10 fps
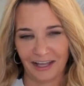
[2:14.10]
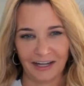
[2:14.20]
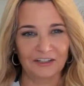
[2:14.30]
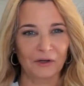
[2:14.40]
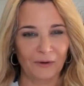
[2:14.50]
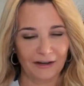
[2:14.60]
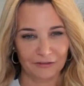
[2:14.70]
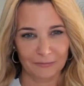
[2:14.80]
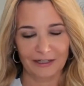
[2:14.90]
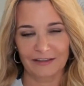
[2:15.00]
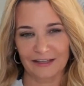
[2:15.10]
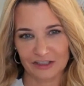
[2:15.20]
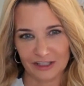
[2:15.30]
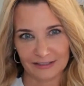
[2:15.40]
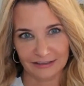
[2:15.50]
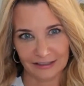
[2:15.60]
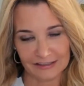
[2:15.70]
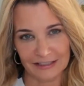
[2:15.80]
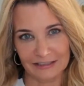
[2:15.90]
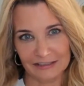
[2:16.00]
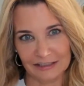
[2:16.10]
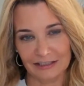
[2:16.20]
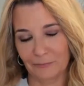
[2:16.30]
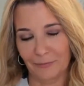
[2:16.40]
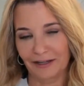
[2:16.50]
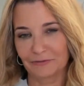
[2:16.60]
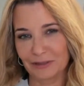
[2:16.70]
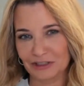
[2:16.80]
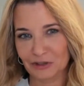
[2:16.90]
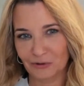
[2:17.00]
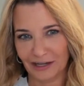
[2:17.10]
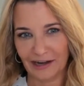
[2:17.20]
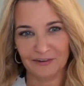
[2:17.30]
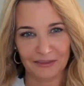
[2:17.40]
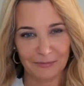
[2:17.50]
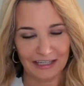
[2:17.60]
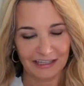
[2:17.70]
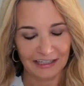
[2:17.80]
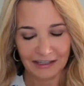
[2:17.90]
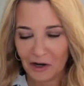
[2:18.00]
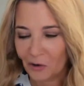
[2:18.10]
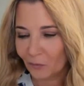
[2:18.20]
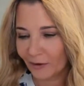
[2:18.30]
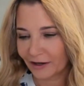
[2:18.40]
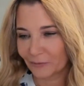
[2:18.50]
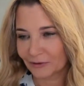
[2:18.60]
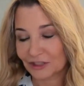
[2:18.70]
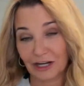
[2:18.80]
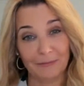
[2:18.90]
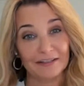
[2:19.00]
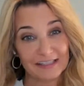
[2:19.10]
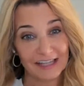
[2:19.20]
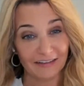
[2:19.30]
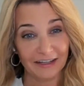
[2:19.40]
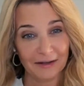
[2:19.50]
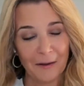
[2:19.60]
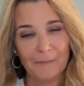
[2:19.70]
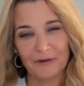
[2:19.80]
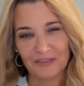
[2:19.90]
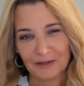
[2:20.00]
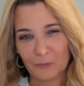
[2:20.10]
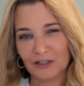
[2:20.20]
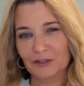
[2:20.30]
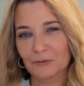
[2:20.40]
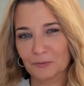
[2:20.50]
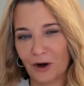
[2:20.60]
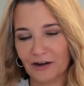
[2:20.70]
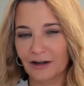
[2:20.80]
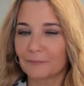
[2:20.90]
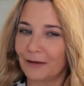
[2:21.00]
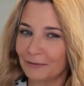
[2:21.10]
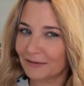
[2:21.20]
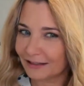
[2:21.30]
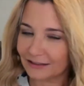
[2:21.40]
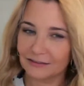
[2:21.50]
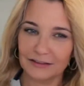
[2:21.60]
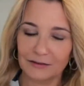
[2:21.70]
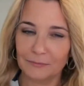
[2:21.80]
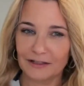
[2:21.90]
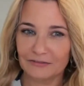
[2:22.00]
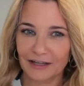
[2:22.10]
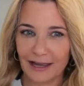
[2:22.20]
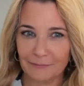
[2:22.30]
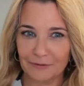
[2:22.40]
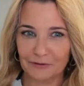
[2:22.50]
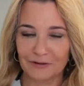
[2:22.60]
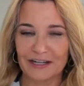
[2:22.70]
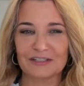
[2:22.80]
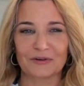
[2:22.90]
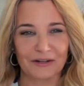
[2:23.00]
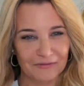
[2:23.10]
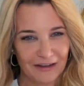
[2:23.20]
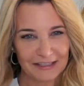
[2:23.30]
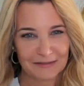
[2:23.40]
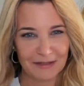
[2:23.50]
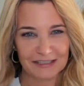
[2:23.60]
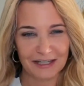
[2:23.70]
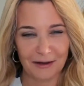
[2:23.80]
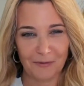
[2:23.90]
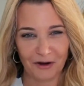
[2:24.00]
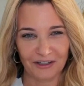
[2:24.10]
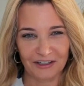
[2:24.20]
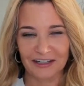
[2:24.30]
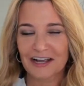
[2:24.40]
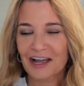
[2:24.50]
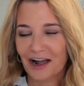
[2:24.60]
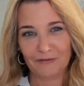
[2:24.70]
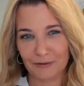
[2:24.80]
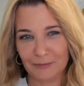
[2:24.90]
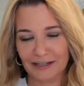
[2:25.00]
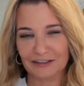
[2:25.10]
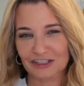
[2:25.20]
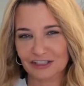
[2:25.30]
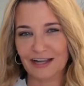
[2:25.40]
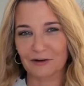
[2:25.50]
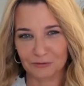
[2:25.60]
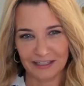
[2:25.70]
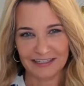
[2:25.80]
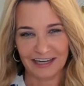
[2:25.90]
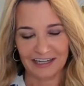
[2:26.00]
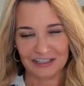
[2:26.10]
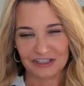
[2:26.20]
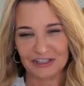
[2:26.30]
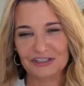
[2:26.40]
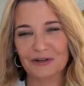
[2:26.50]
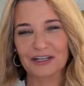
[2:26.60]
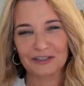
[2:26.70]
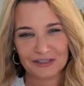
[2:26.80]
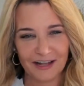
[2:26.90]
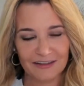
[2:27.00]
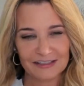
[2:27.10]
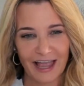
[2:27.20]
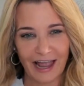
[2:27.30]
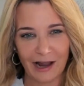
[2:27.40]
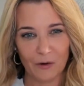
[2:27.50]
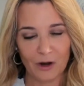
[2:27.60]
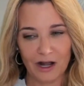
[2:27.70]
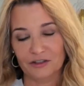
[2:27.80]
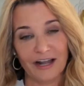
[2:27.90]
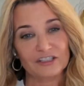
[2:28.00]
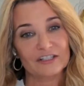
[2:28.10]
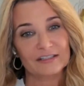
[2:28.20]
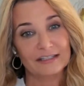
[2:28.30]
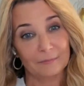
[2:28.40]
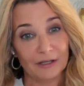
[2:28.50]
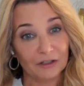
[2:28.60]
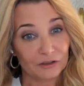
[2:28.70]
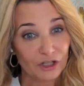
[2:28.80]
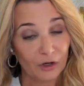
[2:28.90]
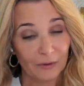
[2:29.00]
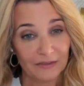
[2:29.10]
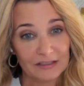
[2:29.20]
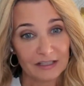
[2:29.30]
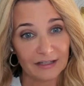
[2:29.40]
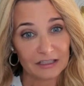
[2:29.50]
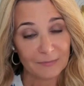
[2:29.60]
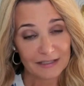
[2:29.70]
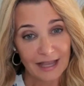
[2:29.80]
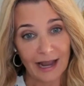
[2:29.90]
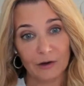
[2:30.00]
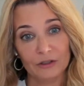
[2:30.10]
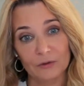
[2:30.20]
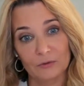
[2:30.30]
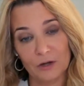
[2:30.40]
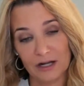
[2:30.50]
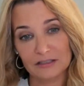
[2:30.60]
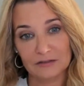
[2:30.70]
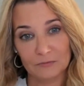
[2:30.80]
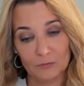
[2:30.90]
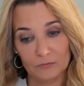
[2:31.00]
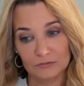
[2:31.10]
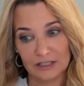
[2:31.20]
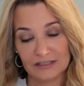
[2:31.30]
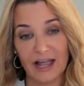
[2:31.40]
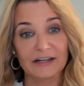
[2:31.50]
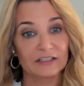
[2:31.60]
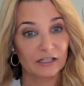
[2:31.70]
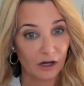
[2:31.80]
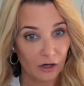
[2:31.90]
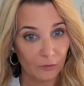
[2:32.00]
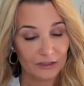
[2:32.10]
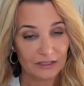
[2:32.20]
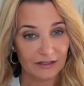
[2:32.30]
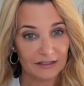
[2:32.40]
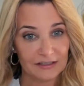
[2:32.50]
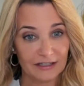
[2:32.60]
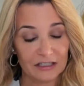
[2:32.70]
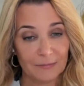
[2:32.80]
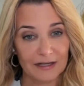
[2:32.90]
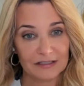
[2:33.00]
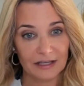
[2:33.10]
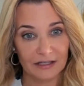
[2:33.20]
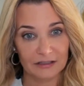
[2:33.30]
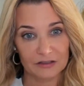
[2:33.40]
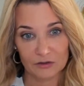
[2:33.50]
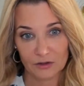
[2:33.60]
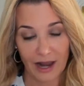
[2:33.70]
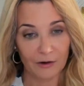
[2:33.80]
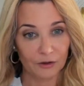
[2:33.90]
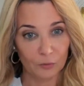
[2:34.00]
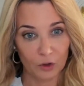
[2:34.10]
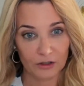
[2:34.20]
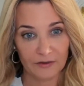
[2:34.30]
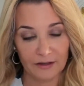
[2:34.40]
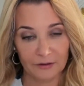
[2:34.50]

I know everybody that just listened, they might have been tuning out at the beginning where we were talking about selling, but then when you brought on, maybe they need a little bit of a capital raise or an investment partner, everybody else just got re-engaged. So can you tell us how you're not just dipping your toe in the aesthetic space, how you decided to go into the aesthetic space and how you work in